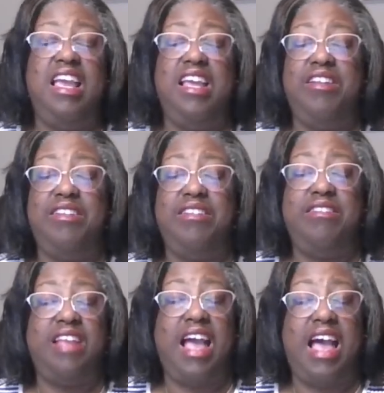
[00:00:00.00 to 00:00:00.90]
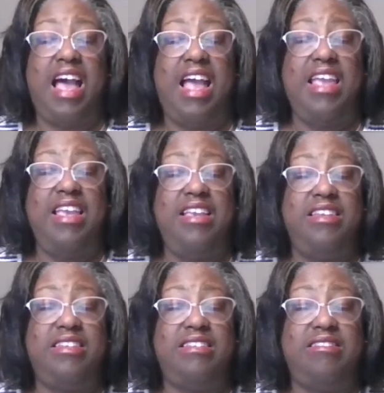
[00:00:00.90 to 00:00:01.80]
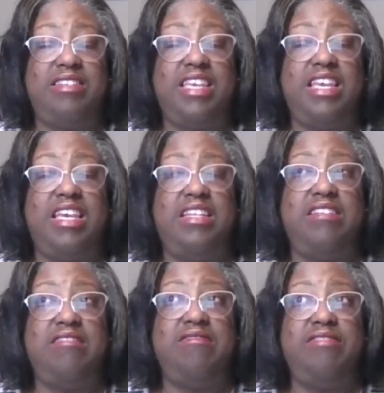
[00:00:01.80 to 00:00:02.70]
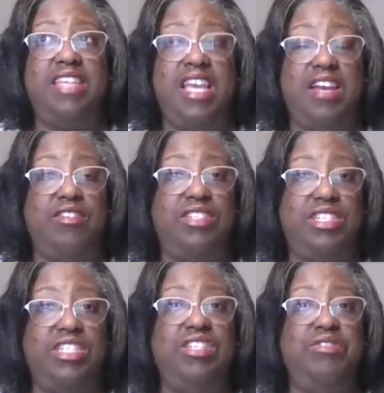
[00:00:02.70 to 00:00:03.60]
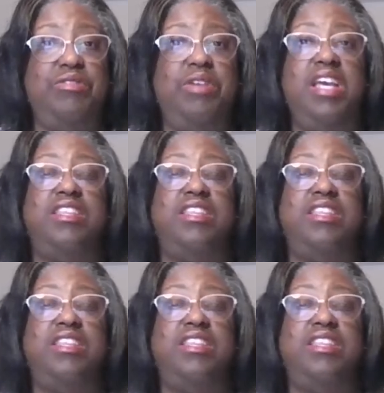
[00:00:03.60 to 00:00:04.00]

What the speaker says: And I can guarantee you